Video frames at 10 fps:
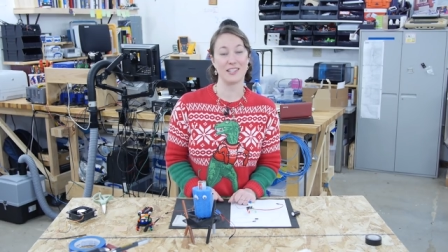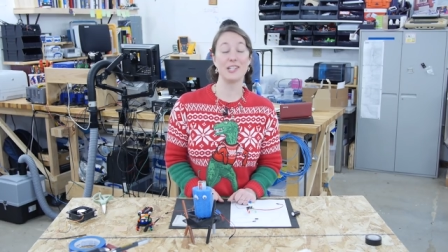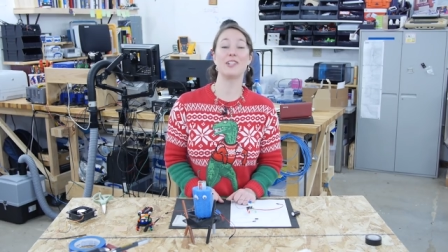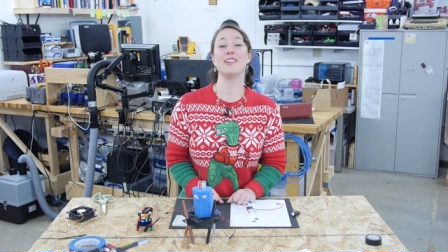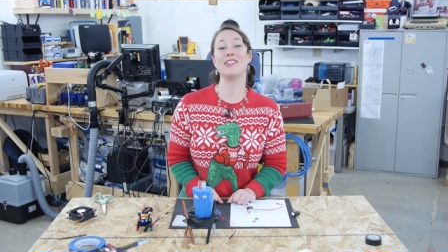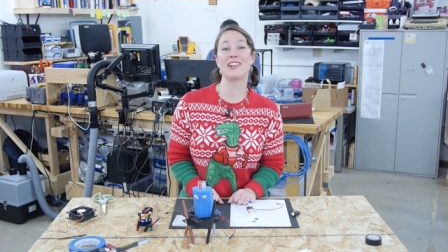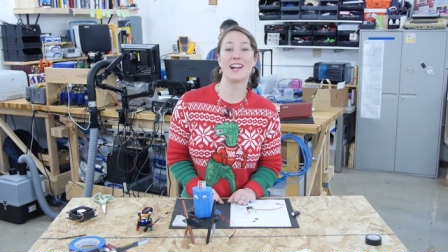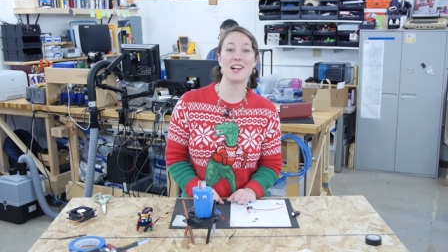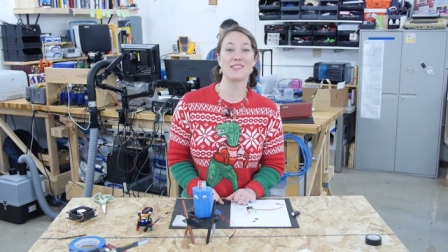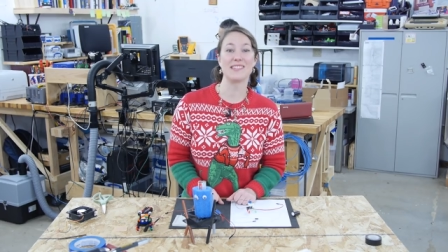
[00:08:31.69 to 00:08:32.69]
Look around your
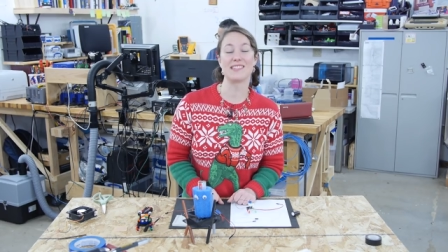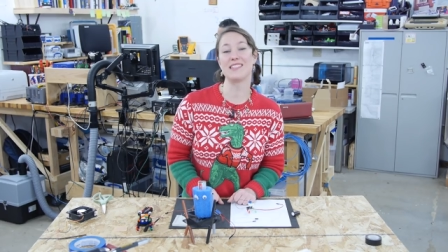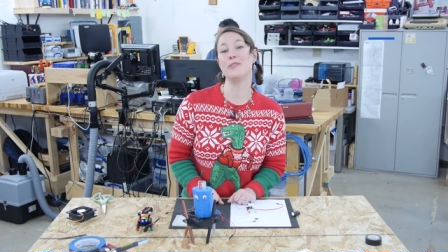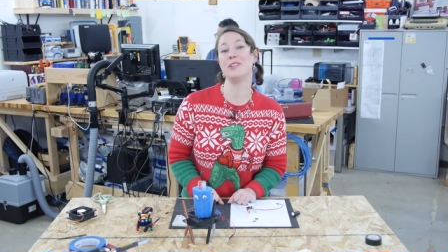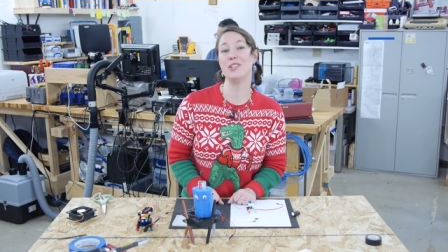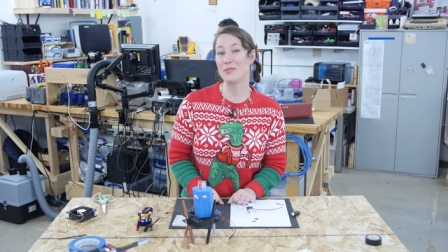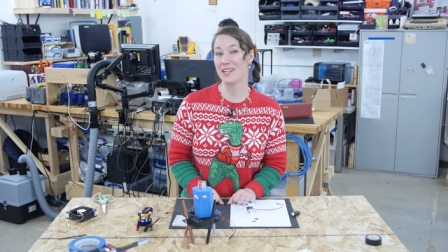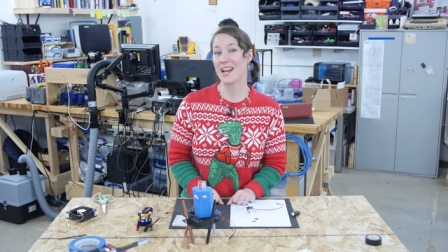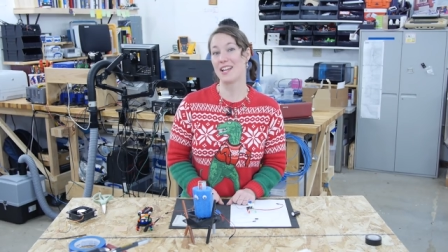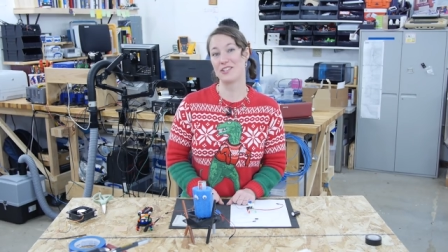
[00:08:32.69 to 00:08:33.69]
house and see what you
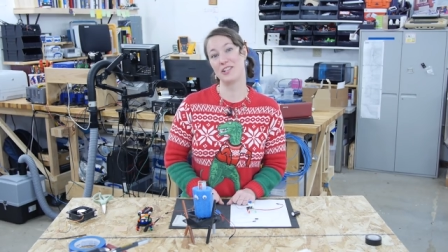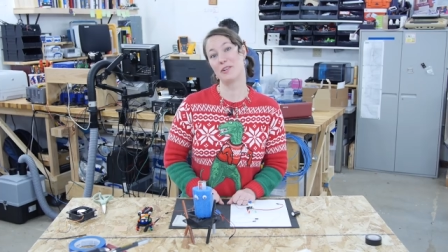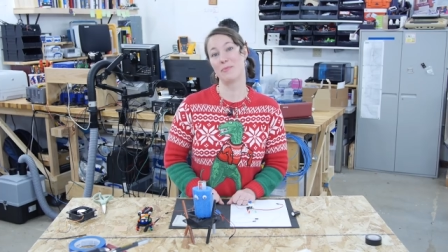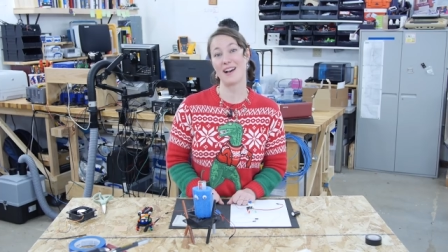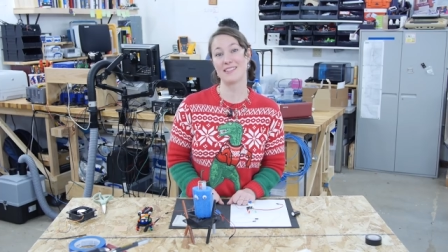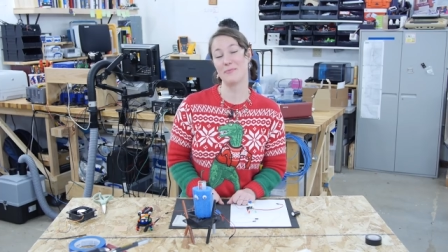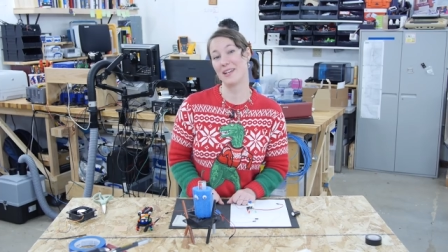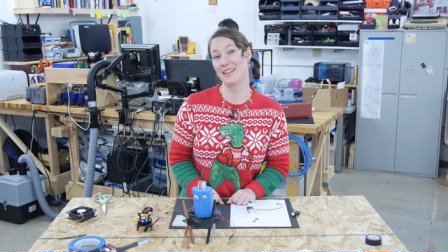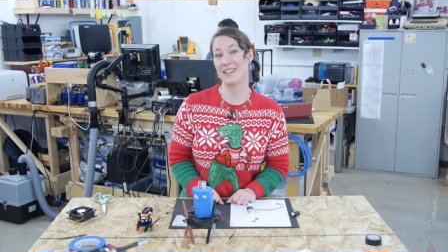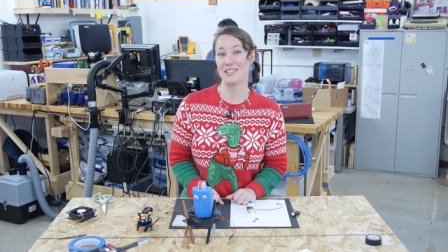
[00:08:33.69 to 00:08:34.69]
can add to your bot to
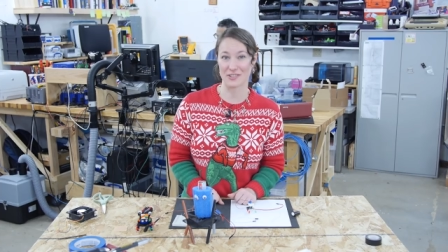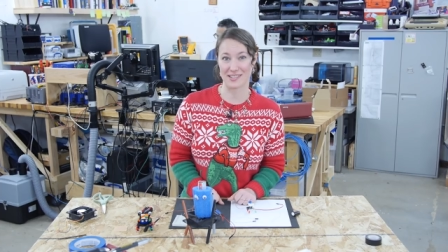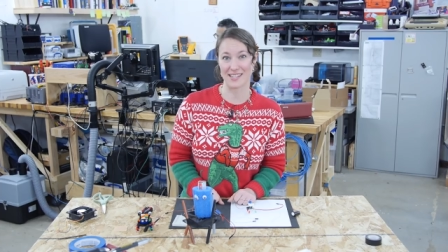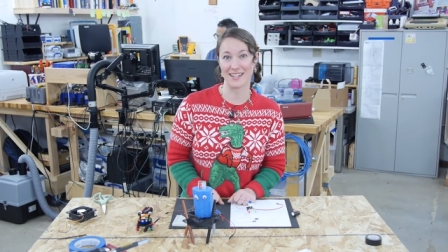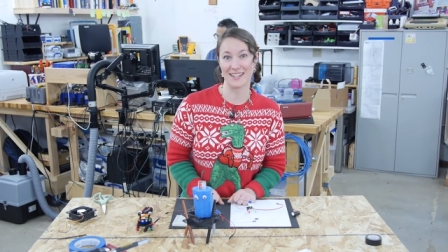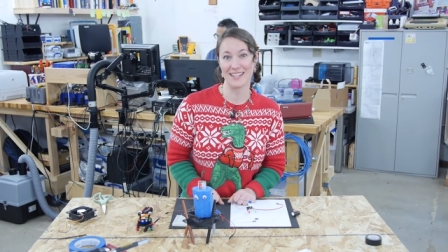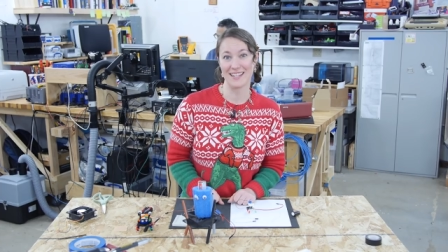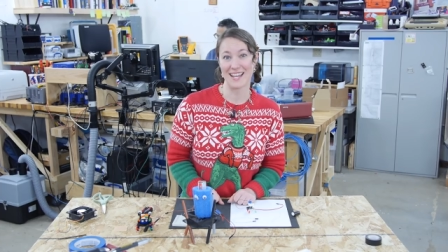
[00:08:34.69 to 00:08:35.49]
make it interesting.